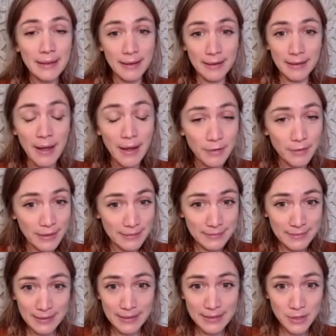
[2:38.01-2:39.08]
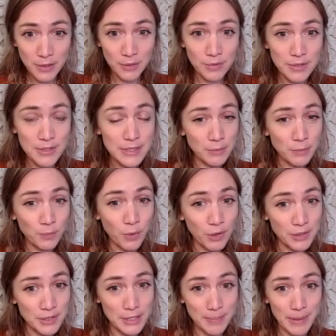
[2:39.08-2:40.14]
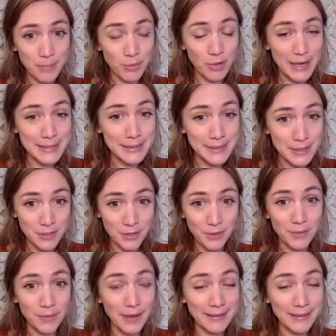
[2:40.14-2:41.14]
occurring that I don't want to be present to.